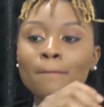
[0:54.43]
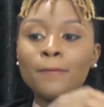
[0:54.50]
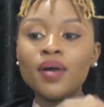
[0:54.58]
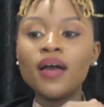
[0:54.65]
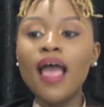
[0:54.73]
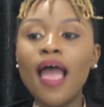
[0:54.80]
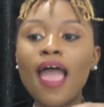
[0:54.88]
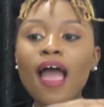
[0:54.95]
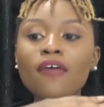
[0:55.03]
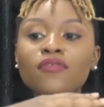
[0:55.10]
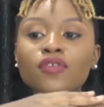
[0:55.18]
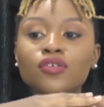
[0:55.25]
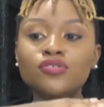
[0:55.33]
But I
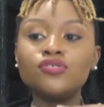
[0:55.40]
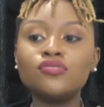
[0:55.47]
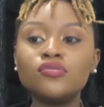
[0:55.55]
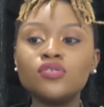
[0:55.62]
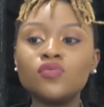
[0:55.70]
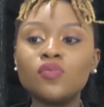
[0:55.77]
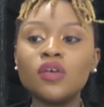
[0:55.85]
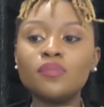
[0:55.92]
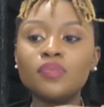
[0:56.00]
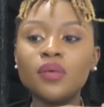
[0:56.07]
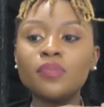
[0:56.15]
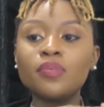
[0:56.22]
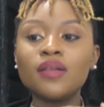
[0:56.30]
have issues when
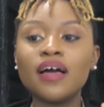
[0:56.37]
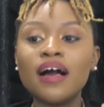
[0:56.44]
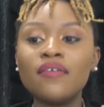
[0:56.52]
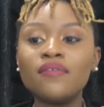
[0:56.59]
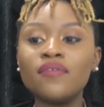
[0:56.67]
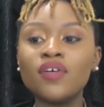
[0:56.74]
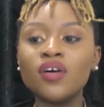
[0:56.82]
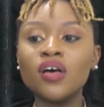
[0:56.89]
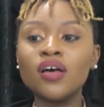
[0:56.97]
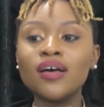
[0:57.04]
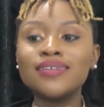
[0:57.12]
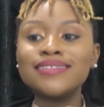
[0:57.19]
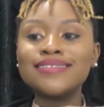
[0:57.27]
people have
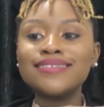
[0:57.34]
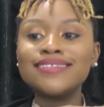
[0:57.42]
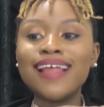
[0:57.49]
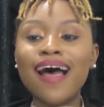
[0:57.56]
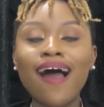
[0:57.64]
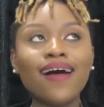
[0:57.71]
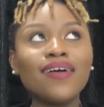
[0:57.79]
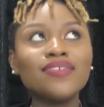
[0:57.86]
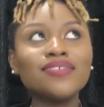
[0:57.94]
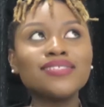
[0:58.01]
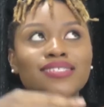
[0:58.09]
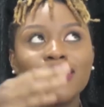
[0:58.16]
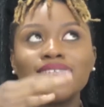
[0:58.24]

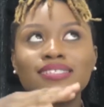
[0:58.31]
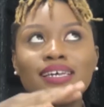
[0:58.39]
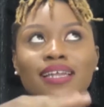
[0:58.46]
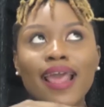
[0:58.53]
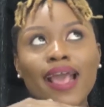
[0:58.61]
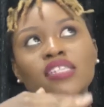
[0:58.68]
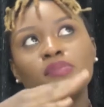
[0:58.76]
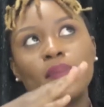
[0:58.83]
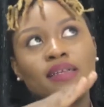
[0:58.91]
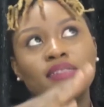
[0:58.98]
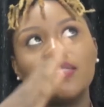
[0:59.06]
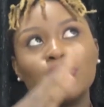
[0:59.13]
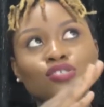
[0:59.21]
certain
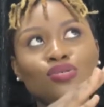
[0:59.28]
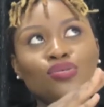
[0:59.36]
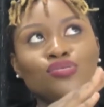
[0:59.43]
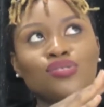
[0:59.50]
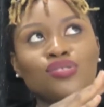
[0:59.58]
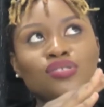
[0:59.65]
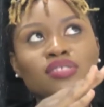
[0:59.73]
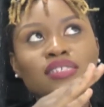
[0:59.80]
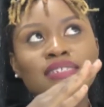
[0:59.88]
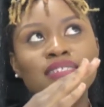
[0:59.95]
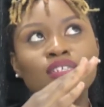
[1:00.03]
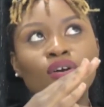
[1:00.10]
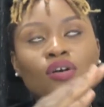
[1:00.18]
expectations
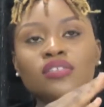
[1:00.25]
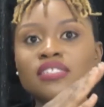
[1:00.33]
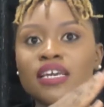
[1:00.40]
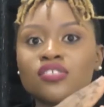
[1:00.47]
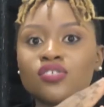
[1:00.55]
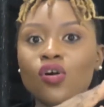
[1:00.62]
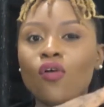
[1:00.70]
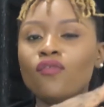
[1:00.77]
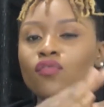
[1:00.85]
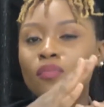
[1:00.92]
in the context of